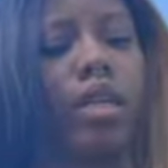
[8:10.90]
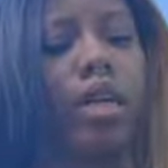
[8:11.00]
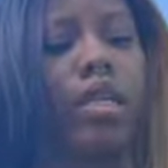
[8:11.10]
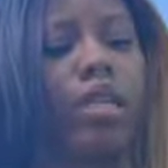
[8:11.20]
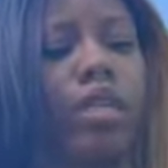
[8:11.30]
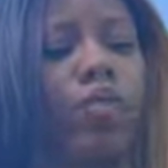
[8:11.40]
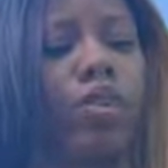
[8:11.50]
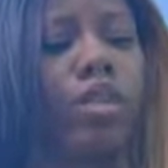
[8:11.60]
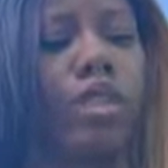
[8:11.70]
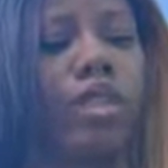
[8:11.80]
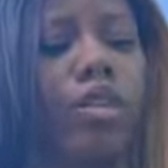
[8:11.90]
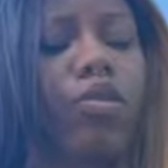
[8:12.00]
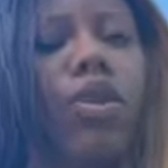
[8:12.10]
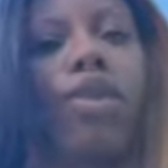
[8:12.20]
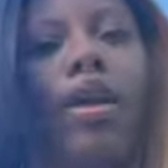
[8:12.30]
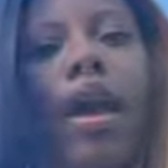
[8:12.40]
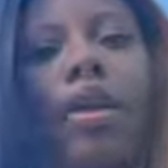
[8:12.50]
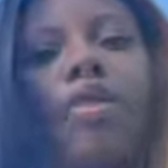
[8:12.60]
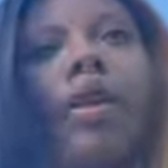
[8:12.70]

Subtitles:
And see what's good with that.